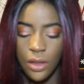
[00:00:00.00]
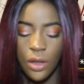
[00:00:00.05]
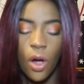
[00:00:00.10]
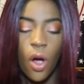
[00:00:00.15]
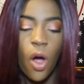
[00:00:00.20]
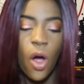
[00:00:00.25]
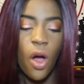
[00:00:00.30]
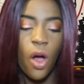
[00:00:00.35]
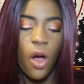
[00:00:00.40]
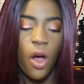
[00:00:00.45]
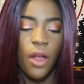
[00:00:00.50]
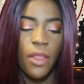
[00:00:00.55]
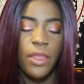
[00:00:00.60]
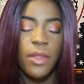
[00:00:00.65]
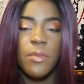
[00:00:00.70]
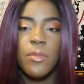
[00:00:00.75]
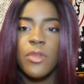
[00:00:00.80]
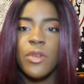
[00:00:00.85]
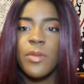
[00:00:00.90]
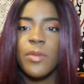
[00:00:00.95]
Oh,
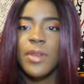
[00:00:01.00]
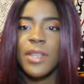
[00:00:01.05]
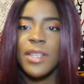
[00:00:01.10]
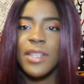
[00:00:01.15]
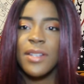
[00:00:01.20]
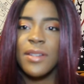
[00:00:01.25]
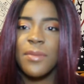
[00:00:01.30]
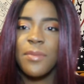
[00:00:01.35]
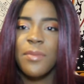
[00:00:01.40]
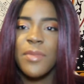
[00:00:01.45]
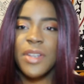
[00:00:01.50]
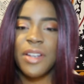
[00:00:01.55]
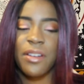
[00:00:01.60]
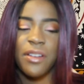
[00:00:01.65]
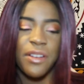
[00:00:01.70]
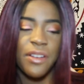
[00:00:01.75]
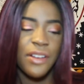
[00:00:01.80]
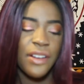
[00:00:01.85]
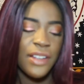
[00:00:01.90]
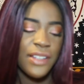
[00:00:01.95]
the mermaid
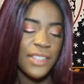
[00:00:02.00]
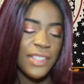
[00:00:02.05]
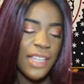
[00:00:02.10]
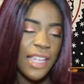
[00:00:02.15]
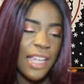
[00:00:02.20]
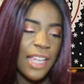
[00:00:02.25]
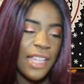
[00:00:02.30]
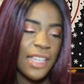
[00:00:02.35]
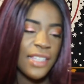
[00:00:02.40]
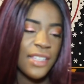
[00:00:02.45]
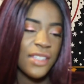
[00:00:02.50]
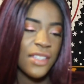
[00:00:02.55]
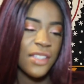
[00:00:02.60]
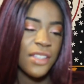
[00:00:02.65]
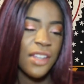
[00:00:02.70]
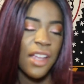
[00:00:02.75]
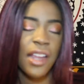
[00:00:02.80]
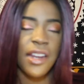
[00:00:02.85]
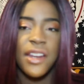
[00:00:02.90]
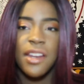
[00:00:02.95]
mirror. It says
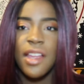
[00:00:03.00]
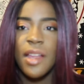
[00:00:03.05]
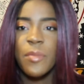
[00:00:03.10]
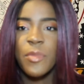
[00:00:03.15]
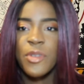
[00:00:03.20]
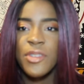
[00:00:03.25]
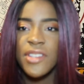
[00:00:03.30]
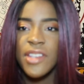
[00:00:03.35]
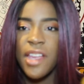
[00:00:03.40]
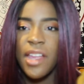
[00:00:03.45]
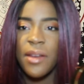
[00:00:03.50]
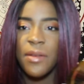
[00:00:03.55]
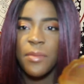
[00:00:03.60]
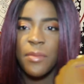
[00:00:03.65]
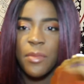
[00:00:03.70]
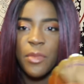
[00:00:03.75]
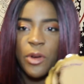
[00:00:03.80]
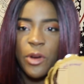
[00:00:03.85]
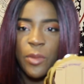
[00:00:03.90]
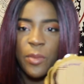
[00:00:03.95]
99%
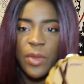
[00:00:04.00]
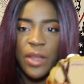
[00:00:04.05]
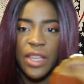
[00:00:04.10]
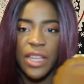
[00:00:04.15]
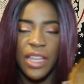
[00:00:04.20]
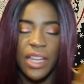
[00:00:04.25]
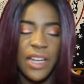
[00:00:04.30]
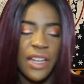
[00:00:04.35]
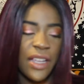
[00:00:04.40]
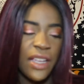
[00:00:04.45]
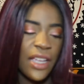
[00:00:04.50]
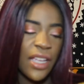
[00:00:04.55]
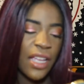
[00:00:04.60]
mermaid.